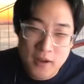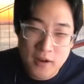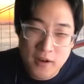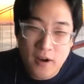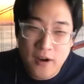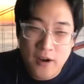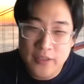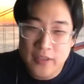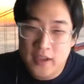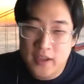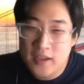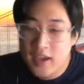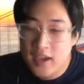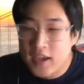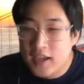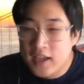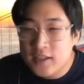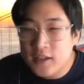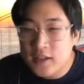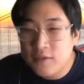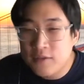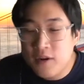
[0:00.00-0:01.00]
all the
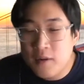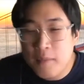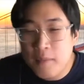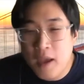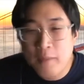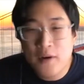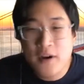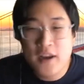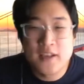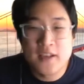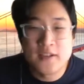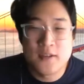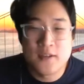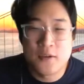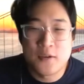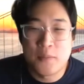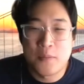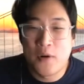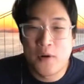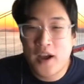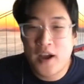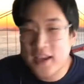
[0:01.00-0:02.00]
different memories and
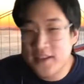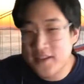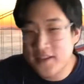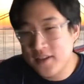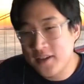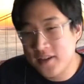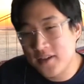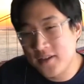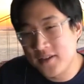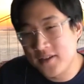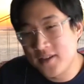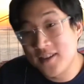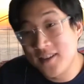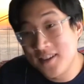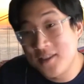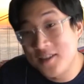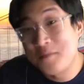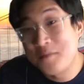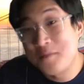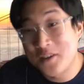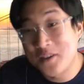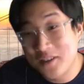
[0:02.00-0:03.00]
surprises,
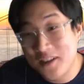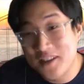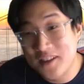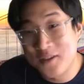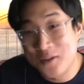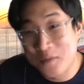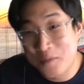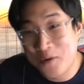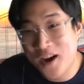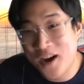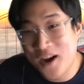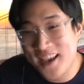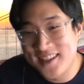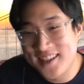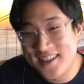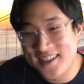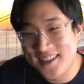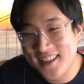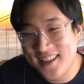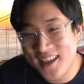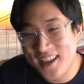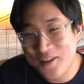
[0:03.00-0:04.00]
especially the
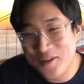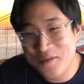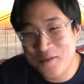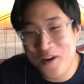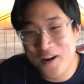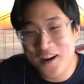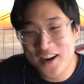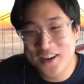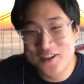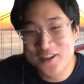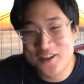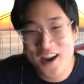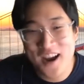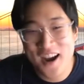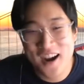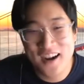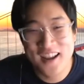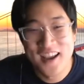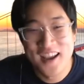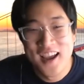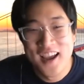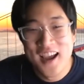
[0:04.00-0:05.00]
surprises that you've already
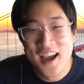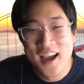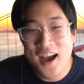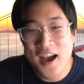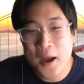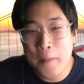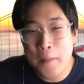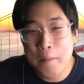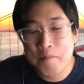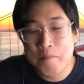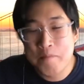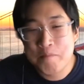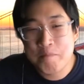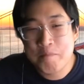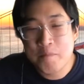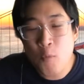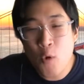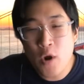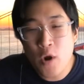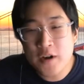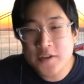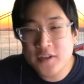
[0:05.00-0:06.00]
shared,
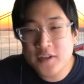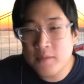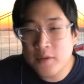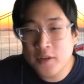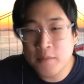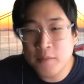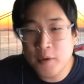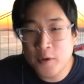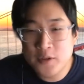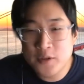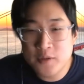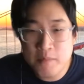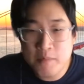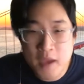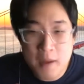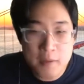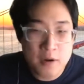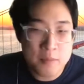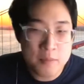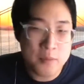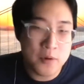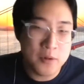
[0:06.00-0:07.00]
what are some of the most
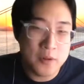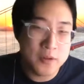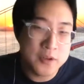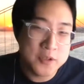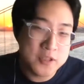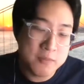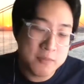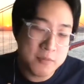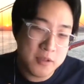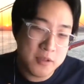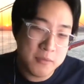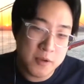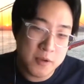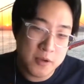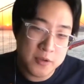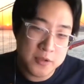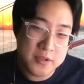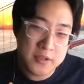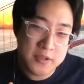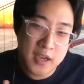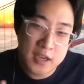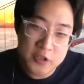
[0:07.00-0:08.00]
memorable or some of the
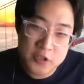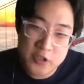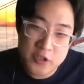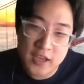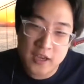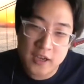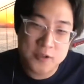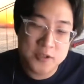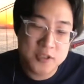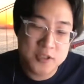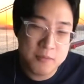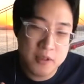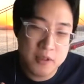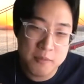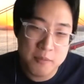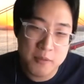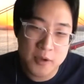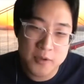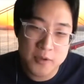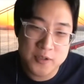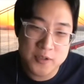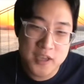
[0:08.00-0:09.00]
most touching or some of the
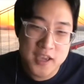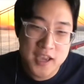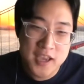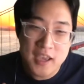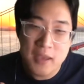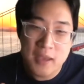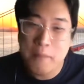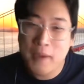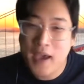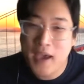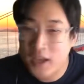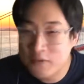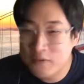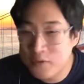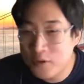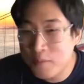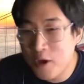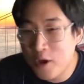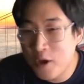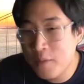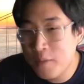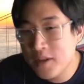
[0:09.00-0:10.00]
most
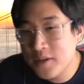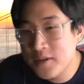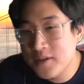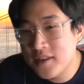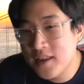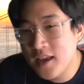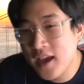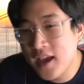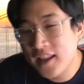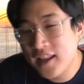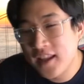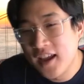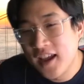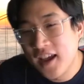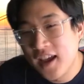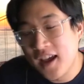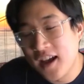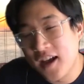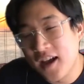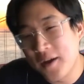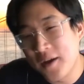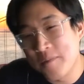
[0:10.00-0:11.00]
impactful moments that
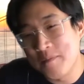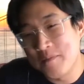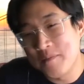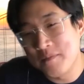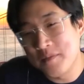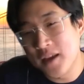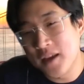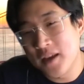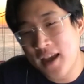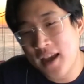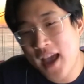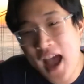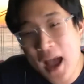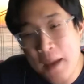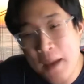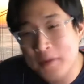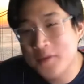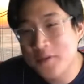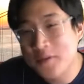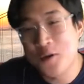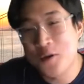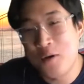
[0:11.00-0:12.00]

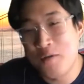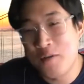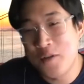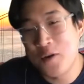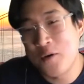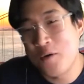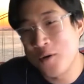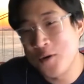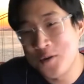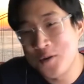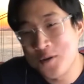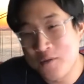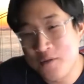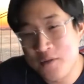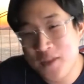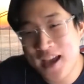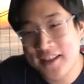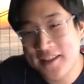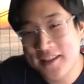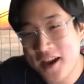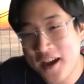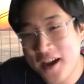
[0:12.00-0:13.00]
happened to you over the course of
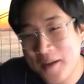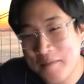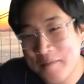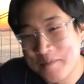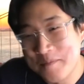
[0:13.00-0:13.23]
that time?